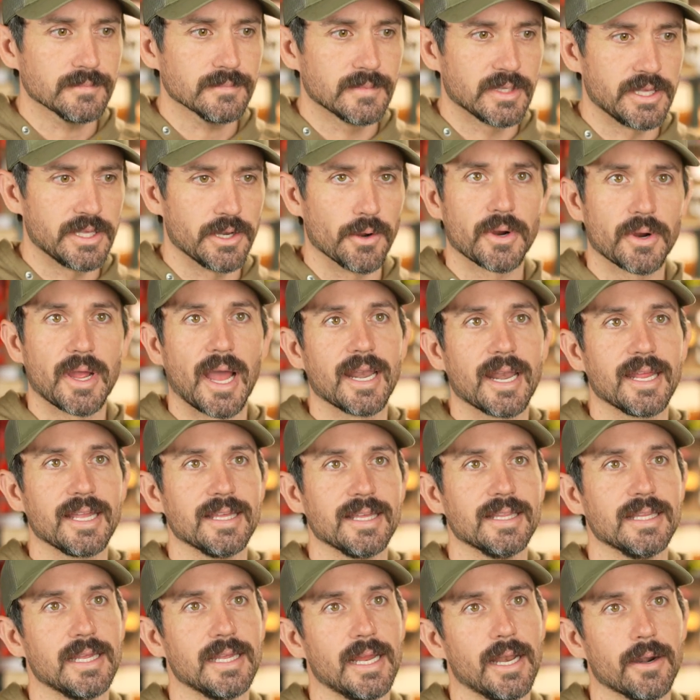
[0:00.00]
kind of
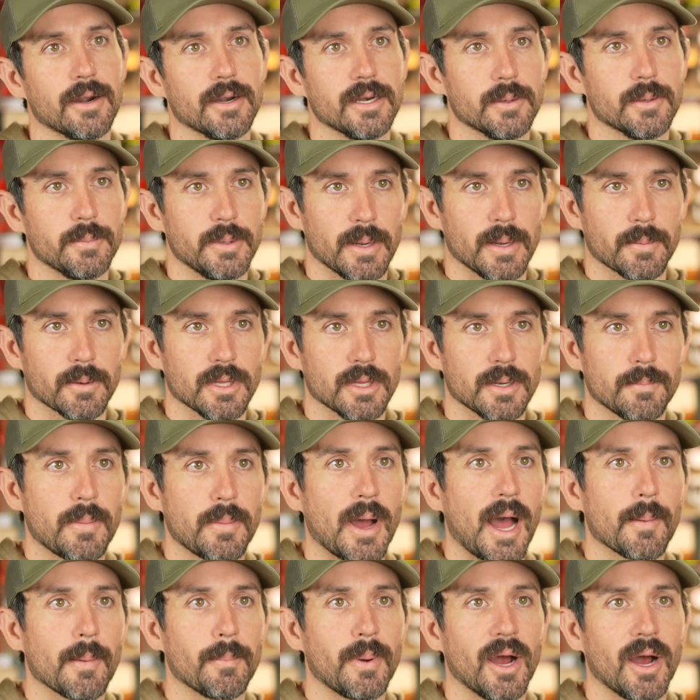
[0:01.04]
in the area, be able to
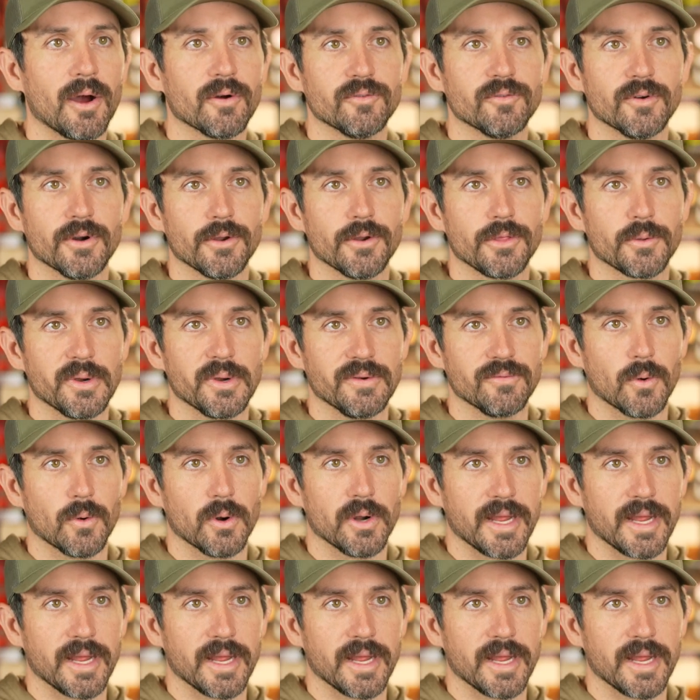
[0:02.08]
pop out for 3-4